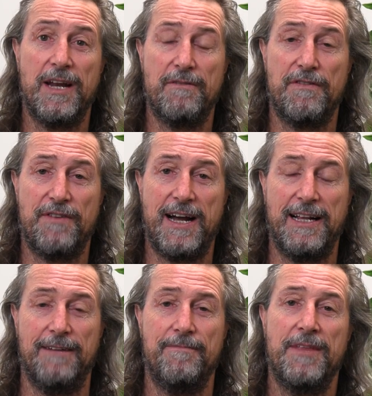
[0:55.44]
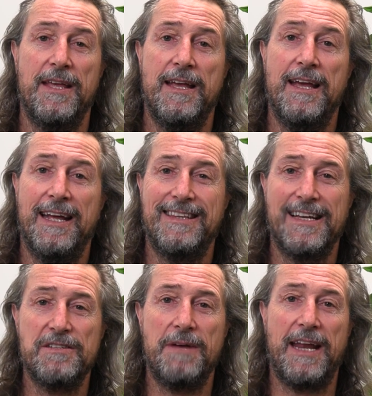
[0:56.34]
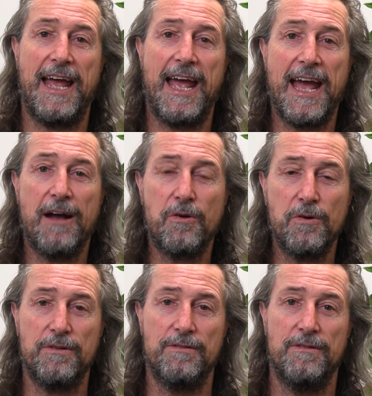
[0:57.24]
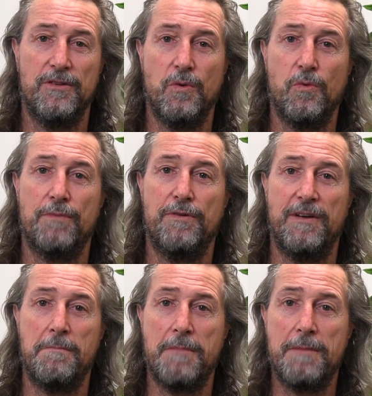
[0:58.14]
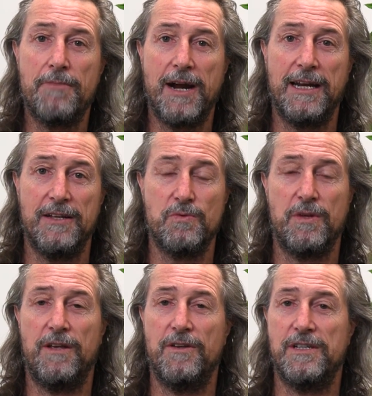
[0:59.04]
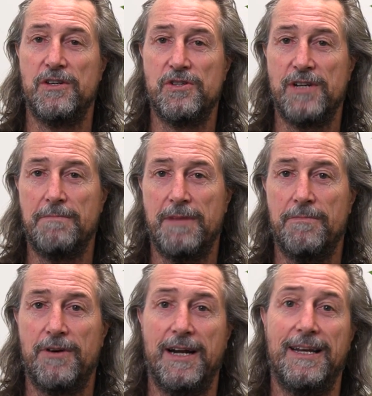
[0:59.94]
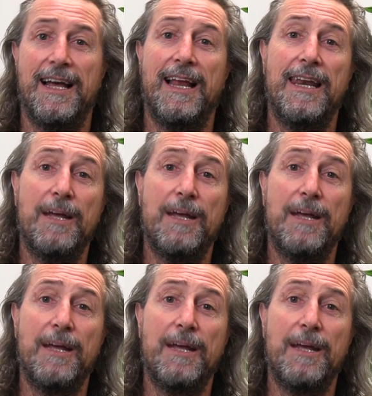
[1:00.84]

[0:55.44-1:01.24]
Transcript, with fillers: you're gonna have a failure. Doesn't matter how good your waterproofing membrane is, whether you're using a sheet membrane, a